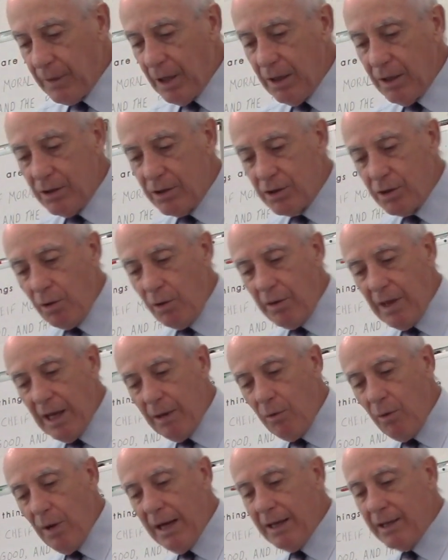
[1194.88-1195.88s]
So they
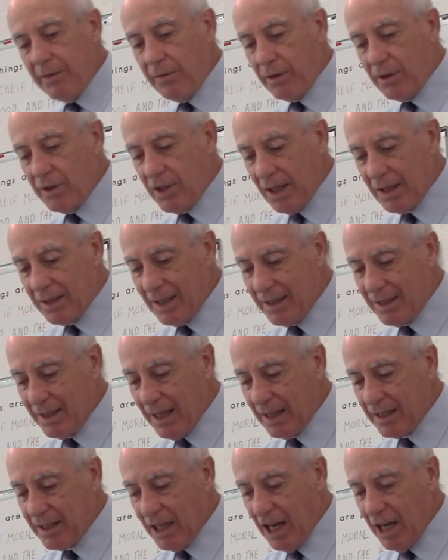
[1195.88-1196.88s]
went, verse 66,